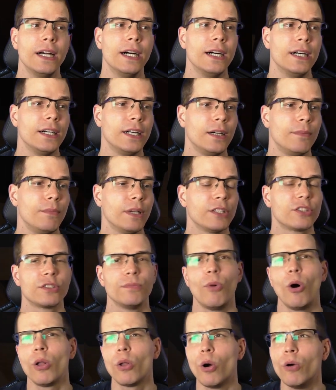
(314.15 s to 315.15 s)
A
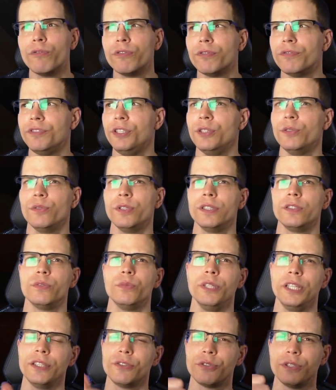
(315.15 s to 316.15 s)
small overview is
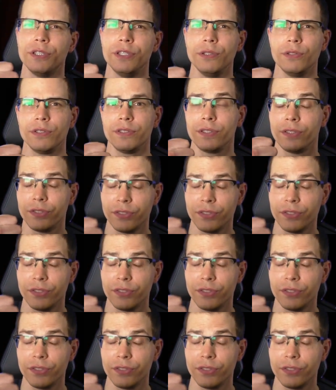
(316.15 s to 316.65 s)
we introduced